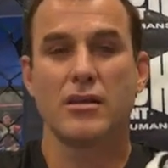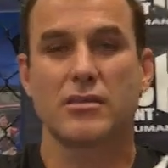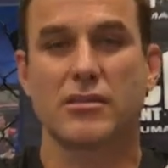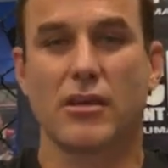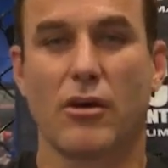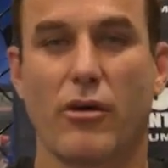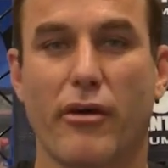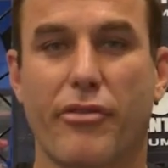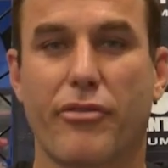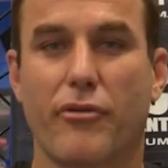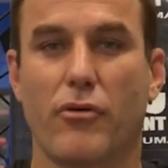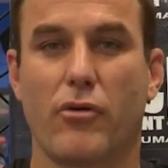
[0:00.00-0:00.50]
So
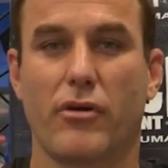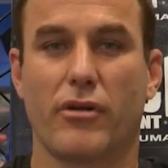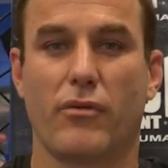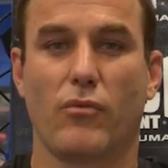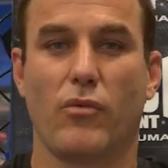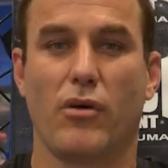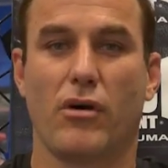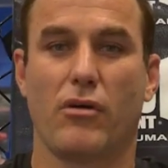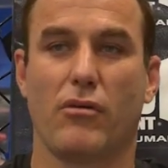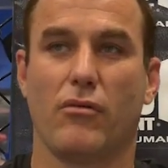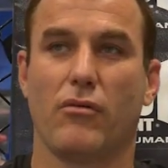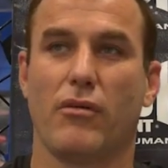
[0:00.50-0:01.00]
I thought,
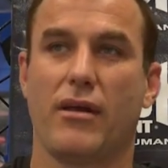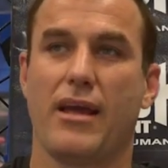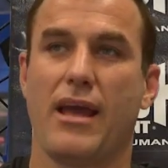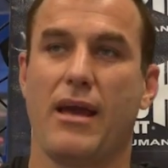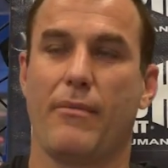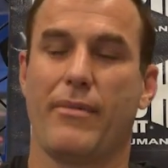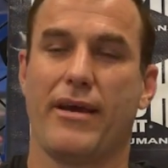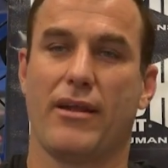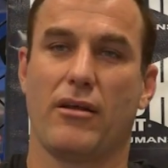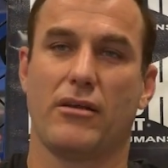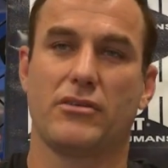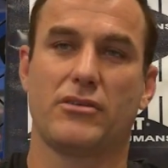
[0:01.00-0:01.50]
well, how
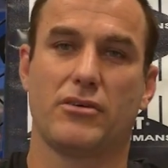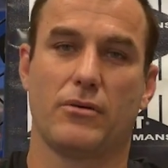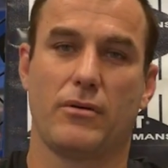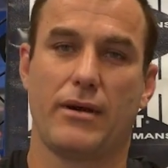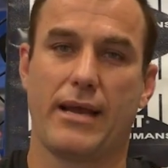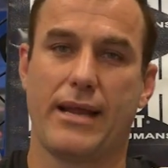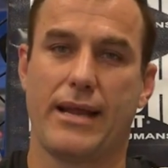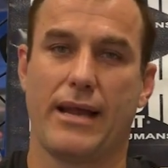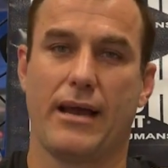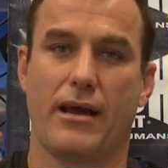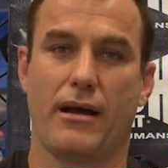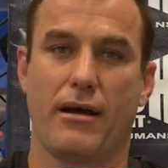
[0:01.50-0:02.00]
about I do
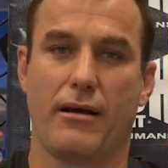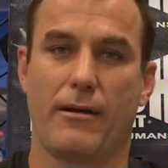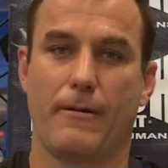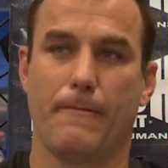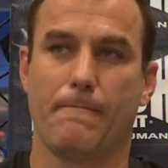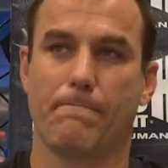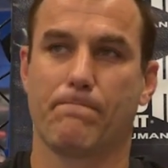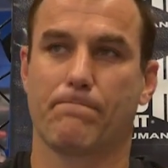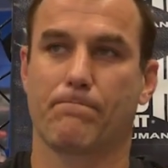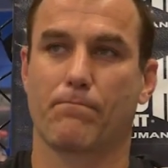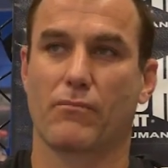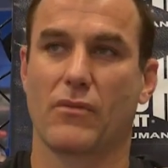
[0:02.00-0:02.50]
a, um,